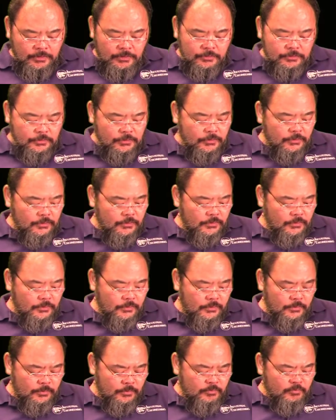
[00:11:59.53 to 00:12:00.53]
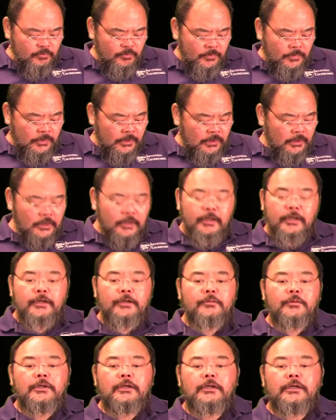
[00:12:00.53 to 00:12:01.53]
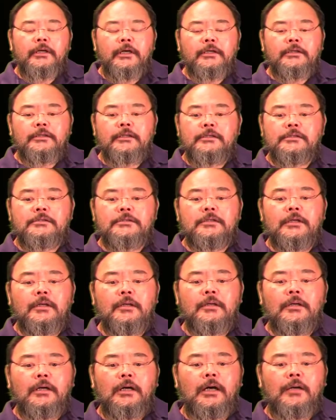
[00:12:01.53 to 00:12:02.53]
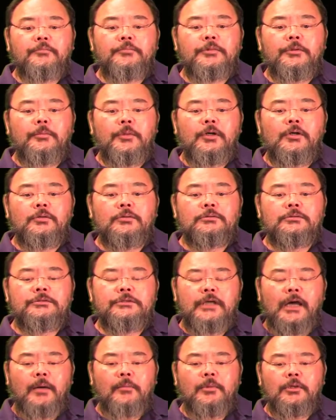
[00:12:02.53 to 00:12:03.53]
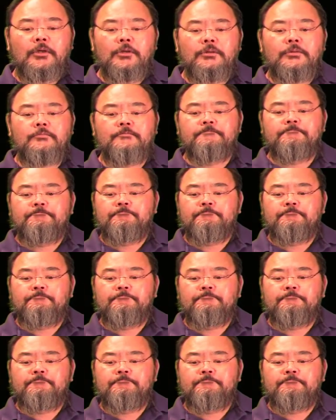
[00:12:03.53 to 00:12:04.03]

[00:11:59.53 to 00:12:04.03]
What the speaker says: So here we look at this optimal tableau